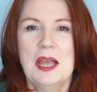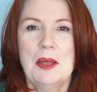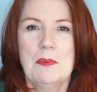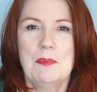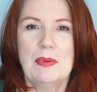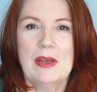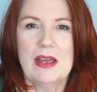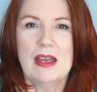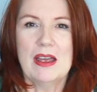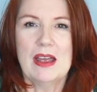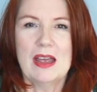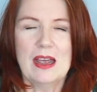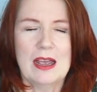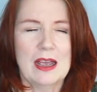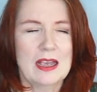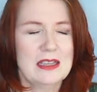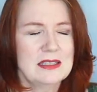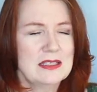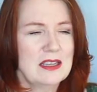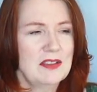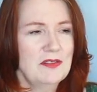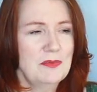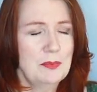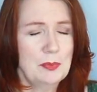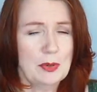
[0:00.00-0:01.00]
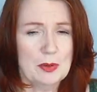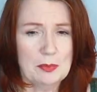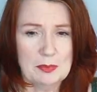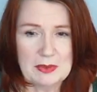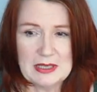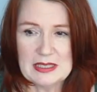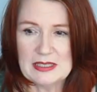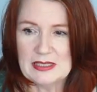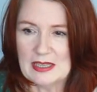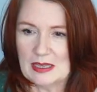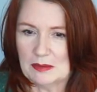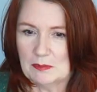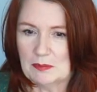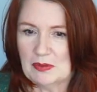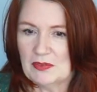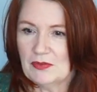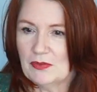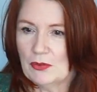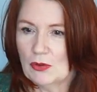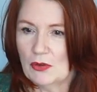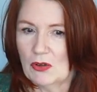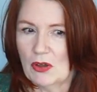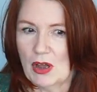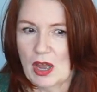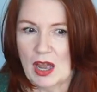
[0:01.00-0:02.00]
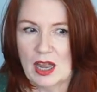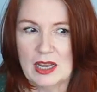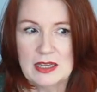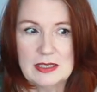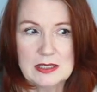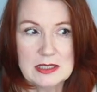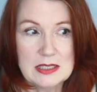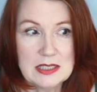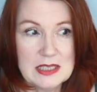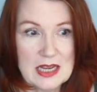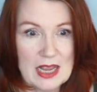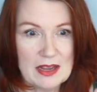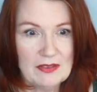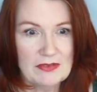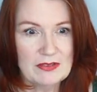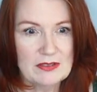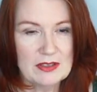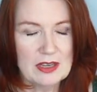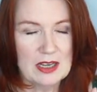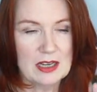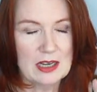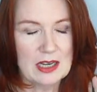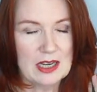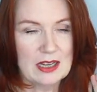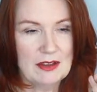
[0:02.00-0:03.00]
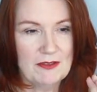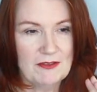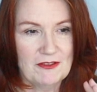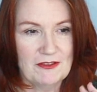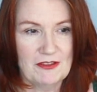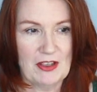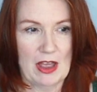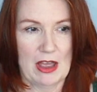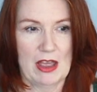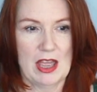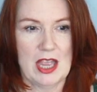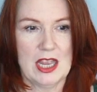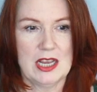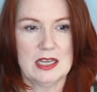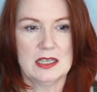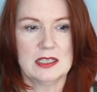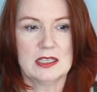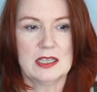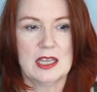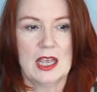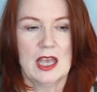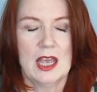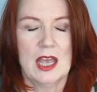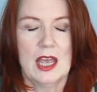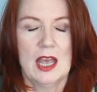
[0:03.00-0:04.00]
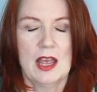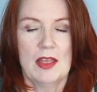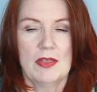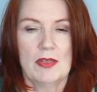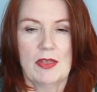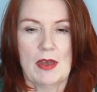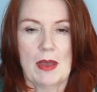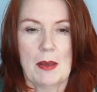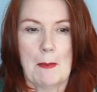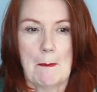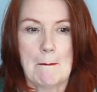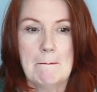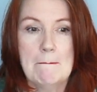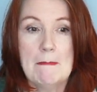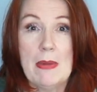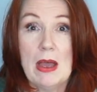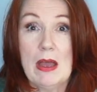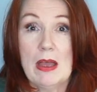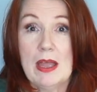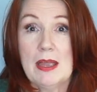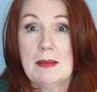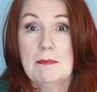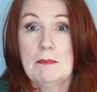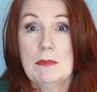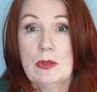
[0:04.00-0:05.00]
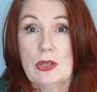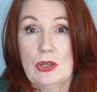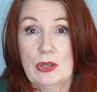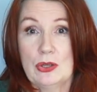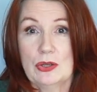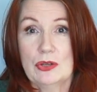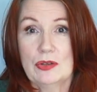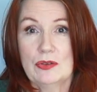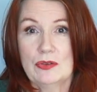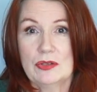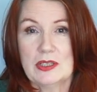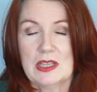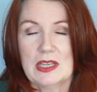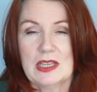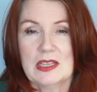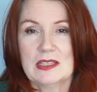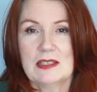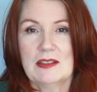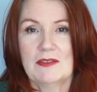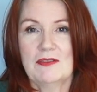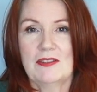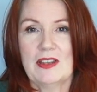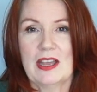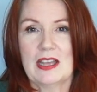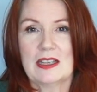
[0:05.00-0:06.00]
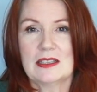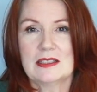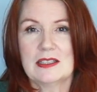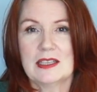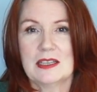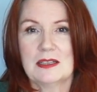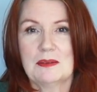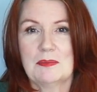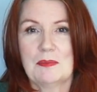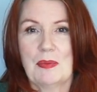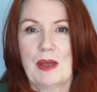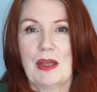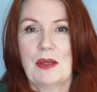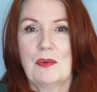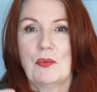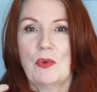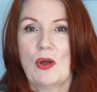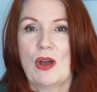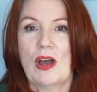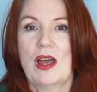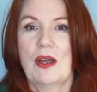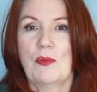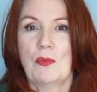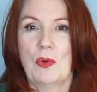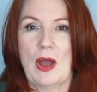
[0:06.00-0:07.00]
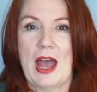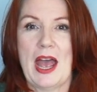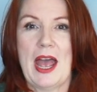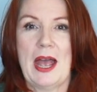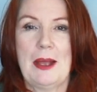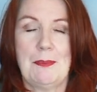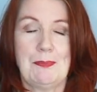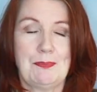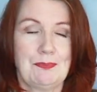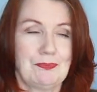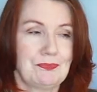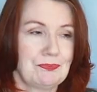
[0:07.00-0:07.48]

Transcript: but as I've probably said before, I definitely find that my mood is affected by what I wear.